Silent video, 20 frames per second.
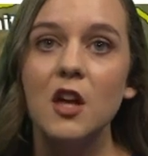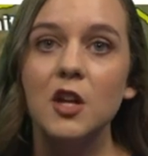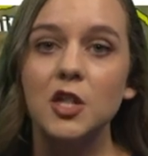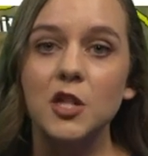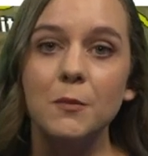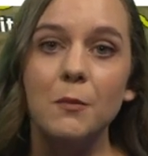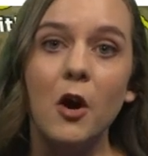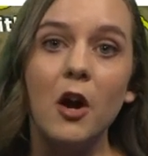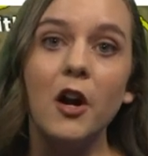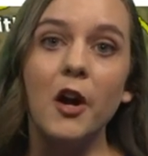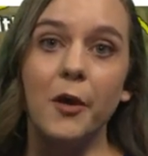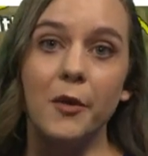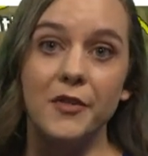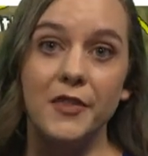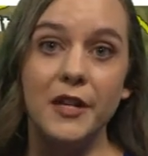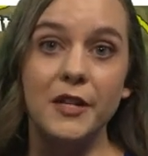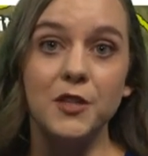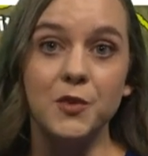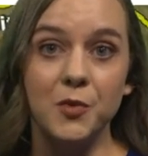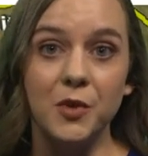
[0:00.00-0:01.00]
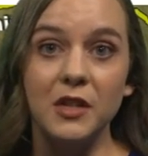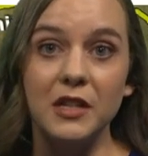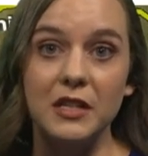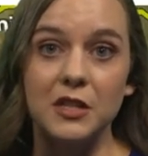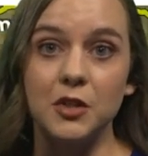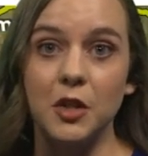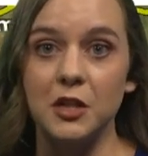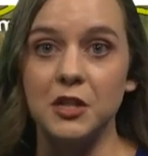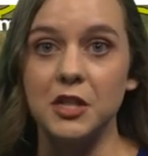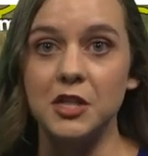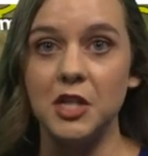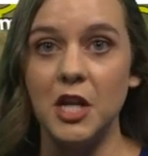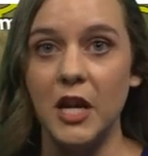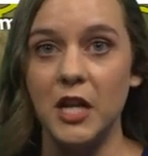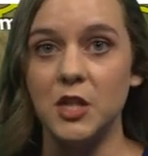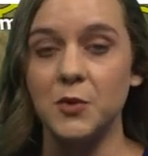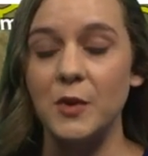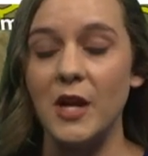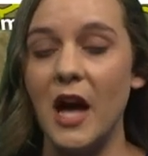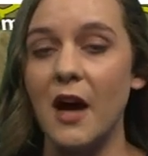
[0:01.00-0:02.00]
Tomorrow, things really start to
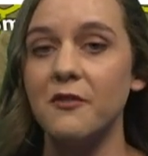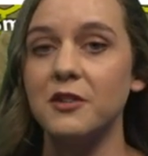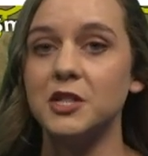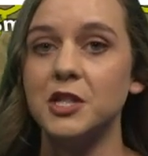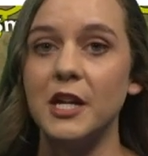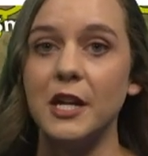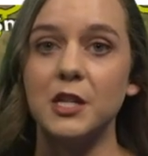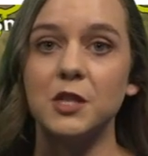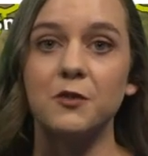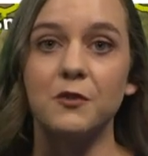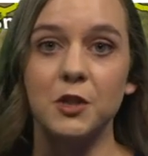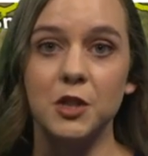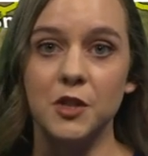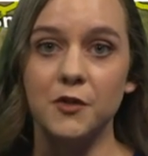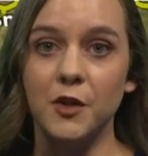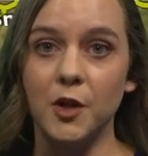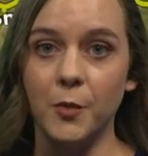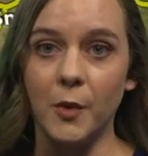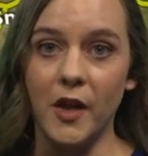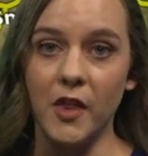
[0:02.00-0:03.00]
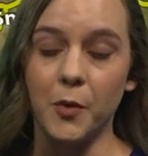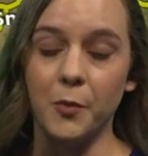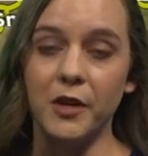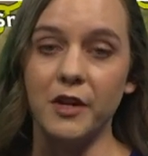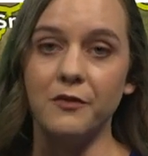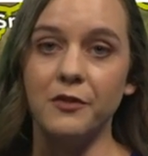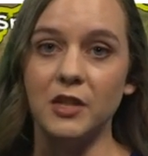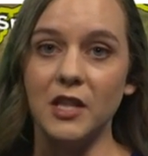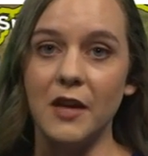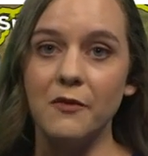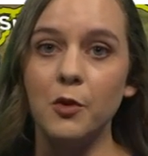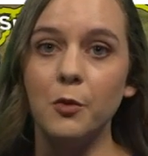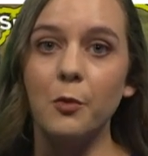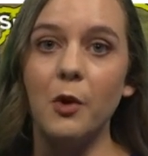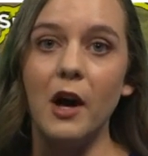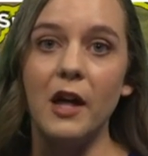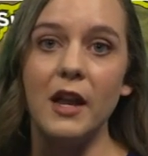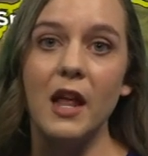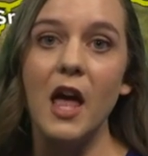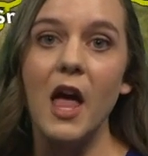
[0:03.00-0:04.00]
change. We have a chance for severe weather. We have a level
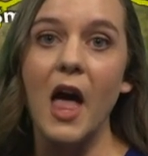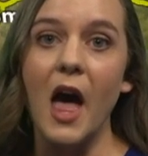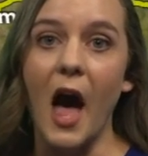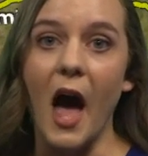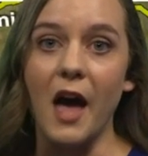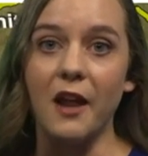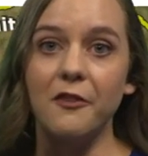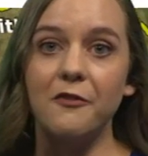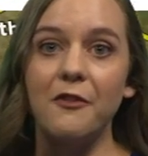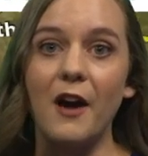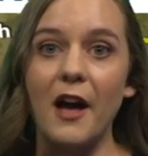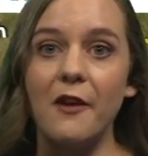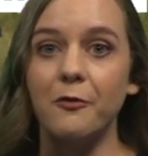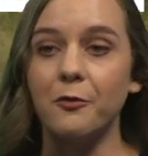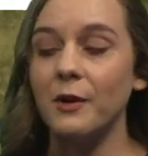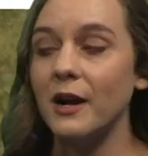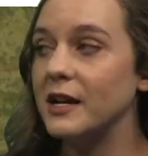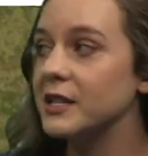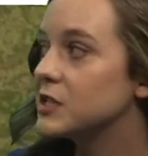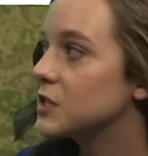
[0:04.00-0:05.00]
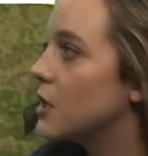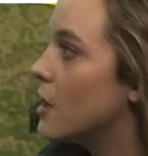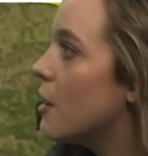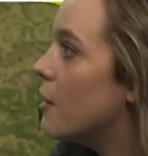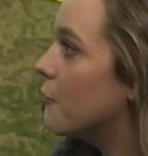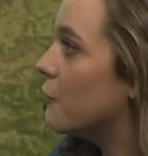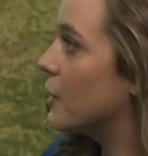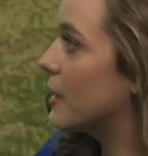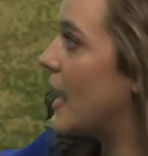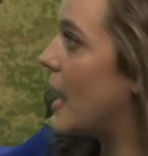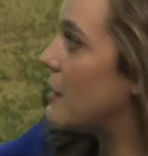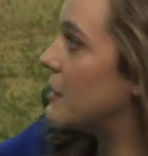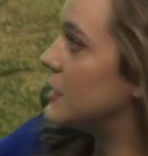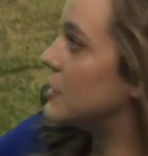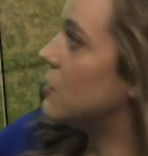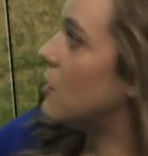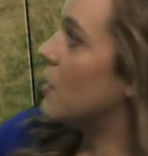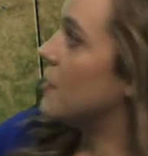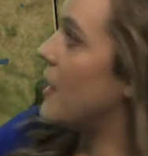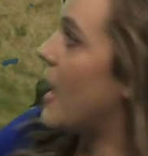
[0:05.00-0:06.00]
1 out of 5 risk for counties
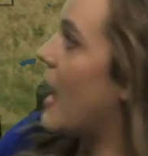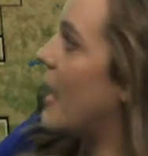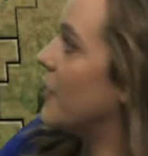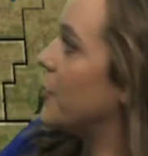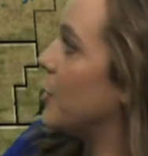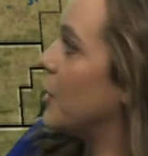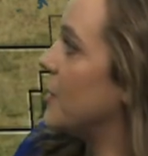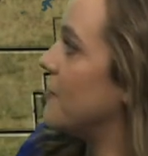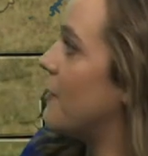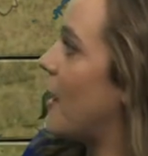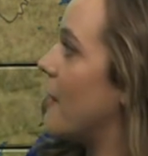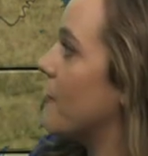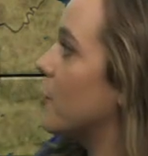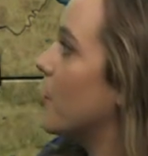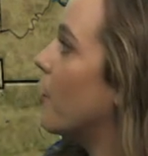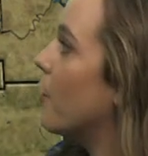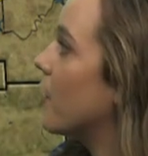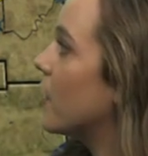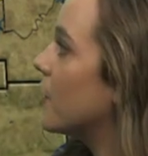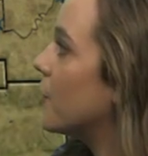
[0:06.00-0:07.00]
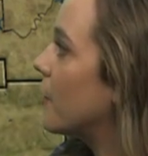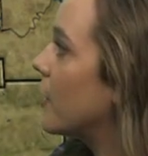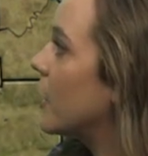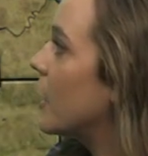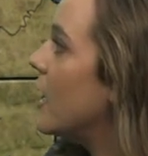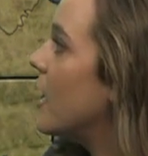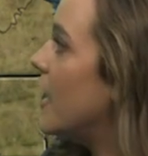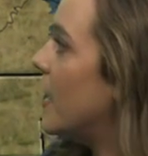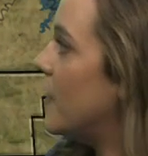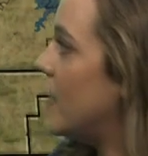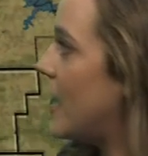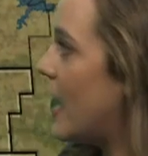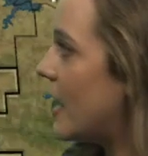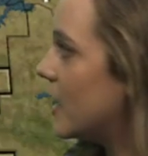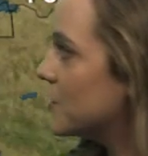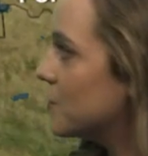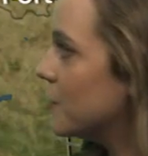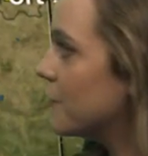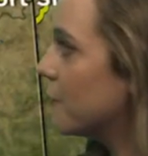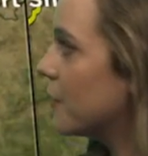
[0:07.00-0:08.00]
along the I-35 corridor. And then
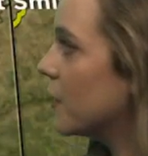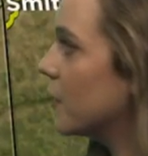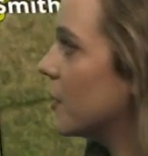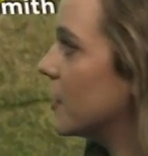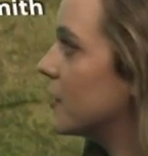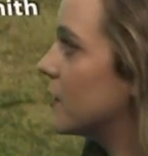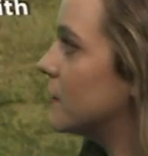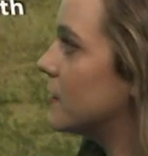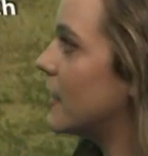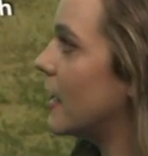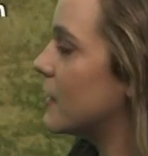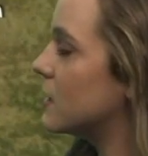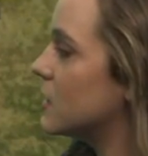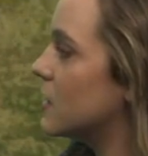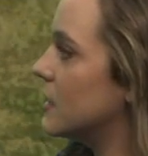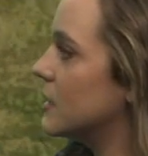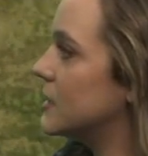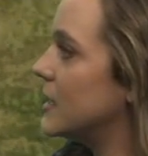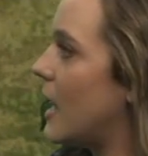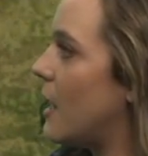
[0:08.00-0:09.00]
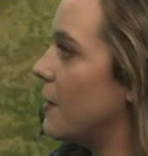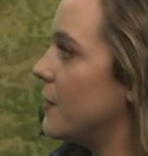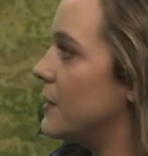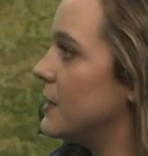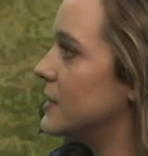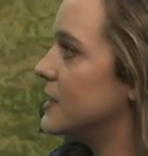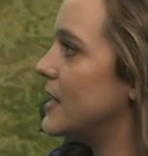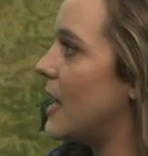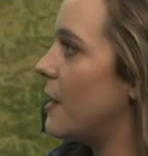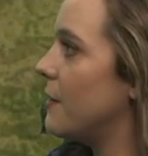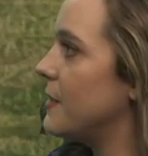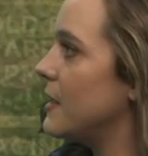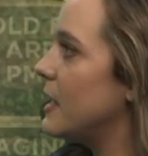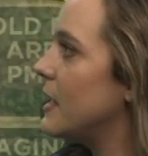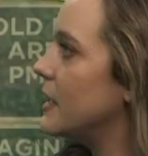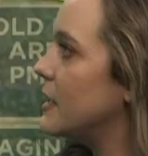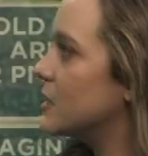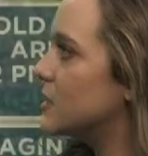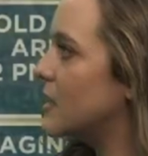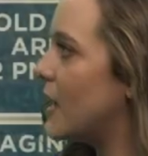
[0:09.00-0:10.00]
as we further get to the south and
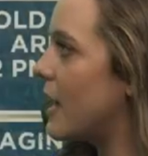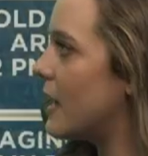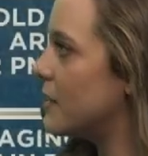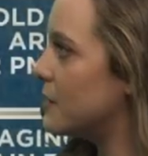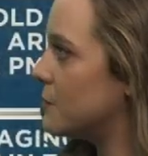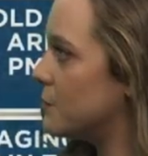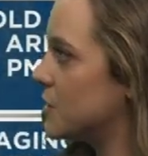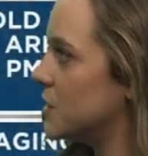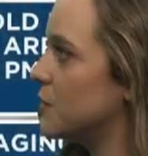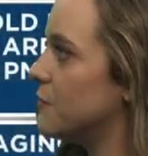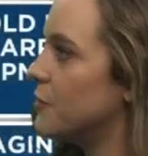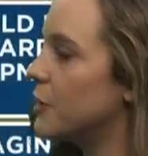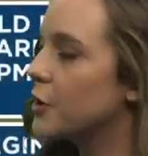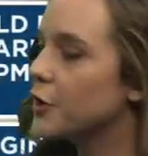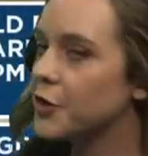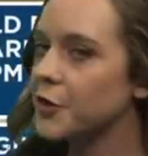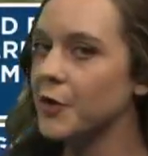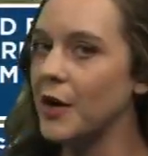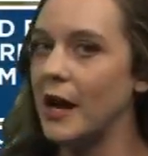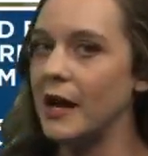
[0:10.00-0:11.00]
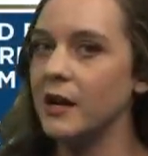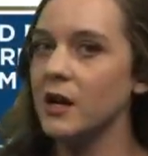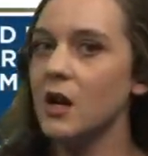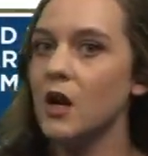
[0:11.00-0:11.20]
southeast, that severe threat